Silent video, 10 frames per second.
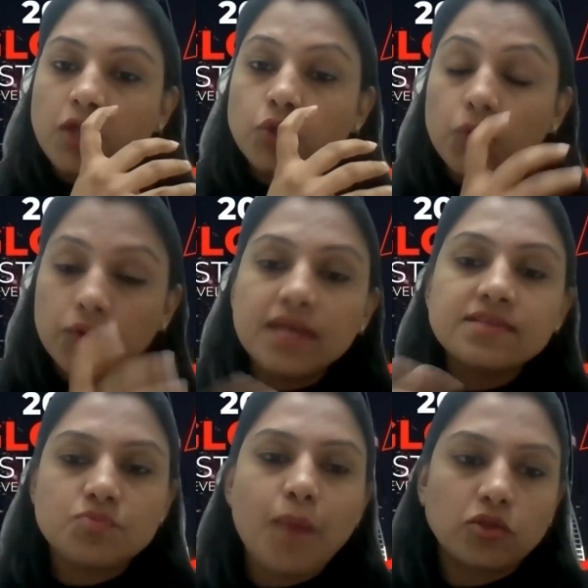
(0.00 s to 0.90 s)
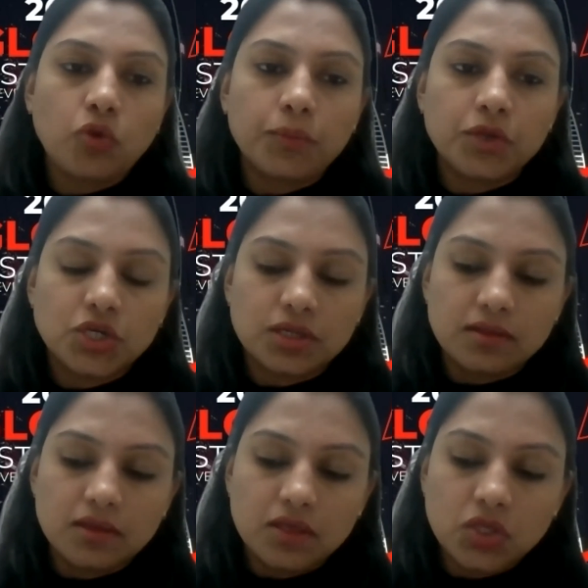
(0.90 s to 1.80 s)
to create smart
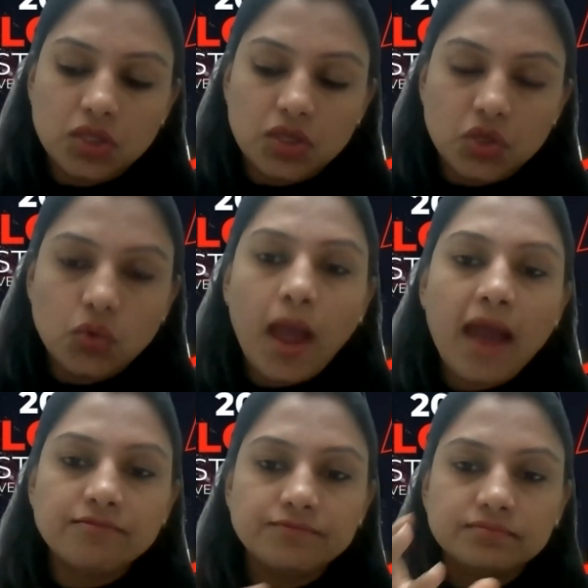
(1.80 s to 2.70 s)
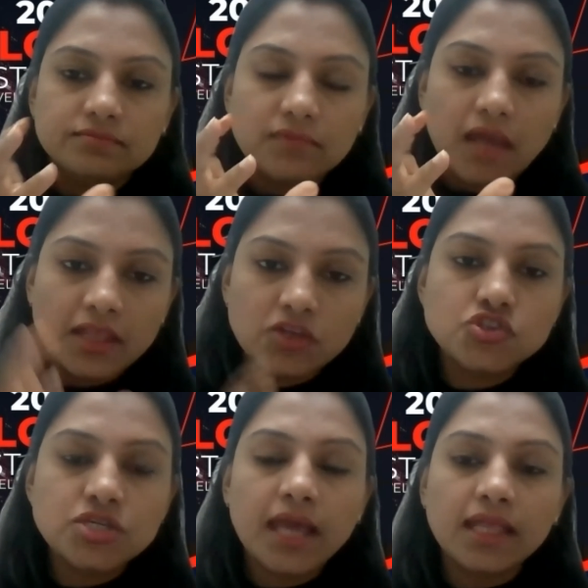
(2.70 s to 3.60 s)
operation. You have
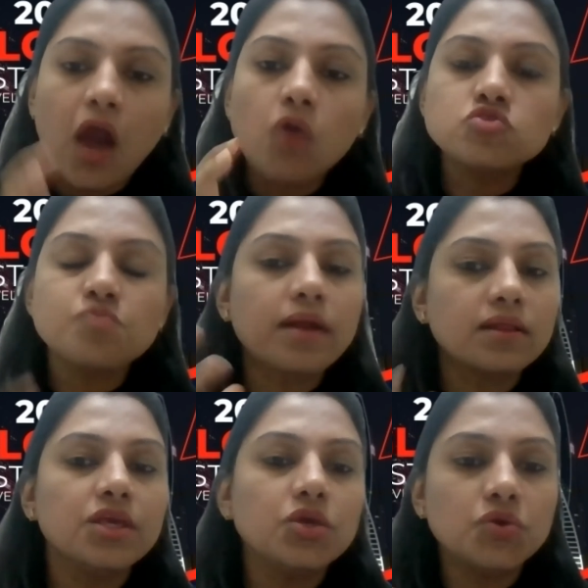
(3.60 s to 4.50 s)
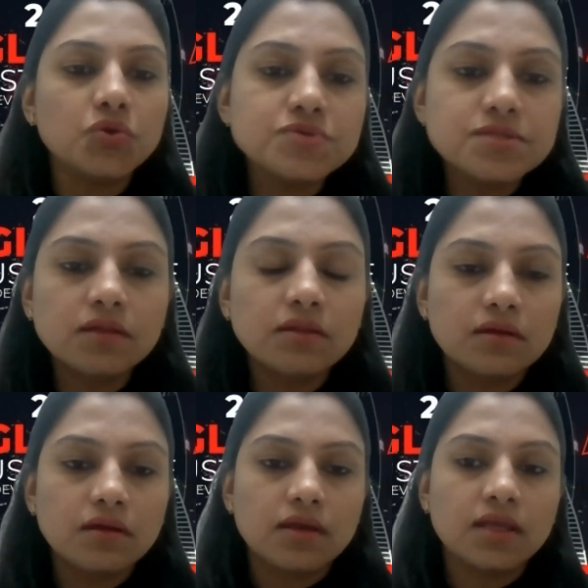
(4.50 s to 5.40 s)
energy, and how smartly you use it
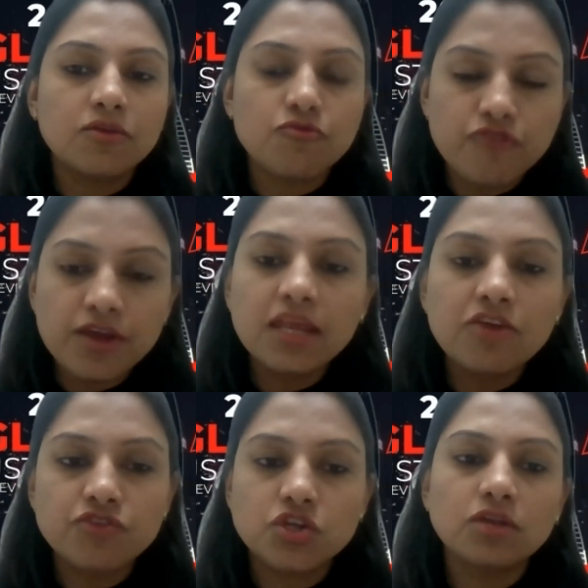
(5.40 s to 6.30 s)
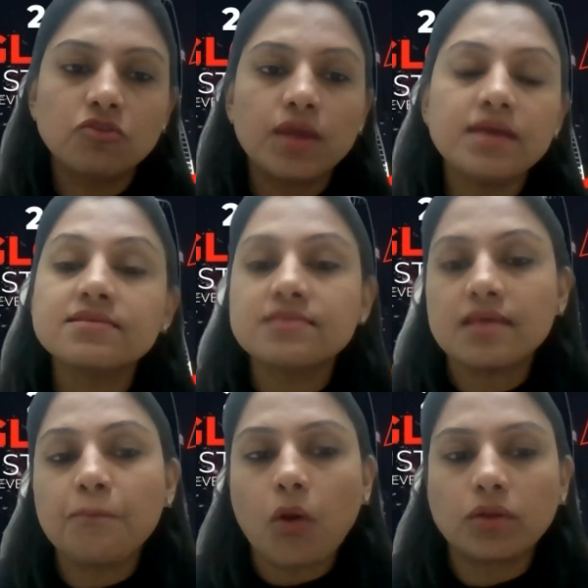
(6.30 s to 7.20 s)
in a very efficient way is
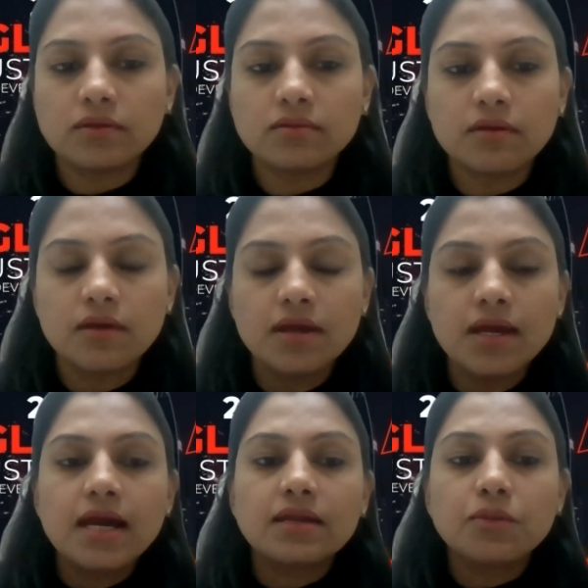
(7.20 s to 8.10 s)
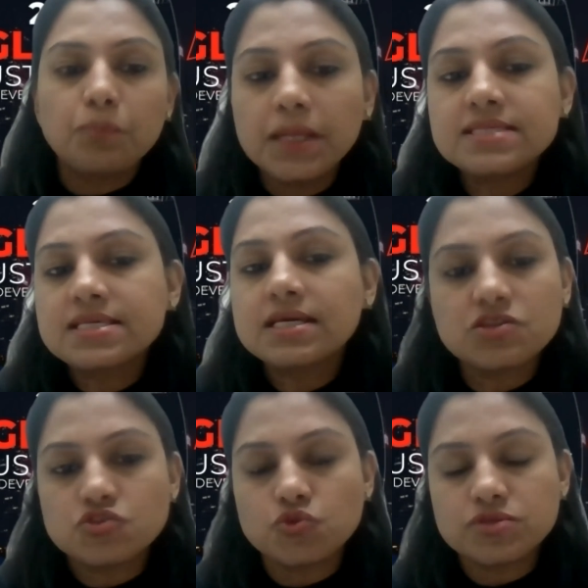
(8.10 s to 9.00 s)
important. Replacing
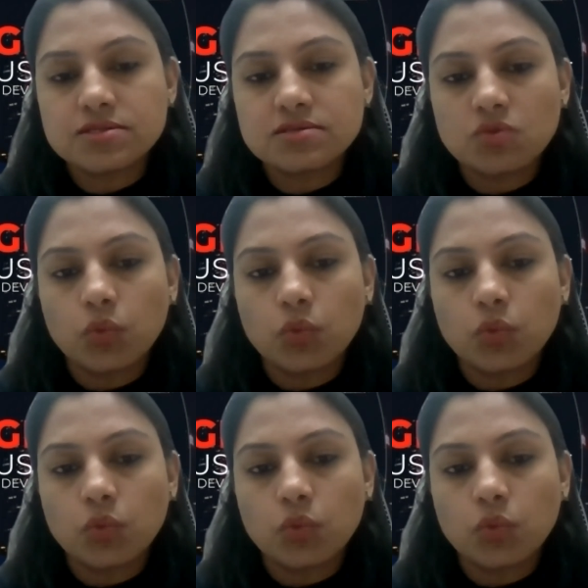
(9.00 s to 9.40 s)
resources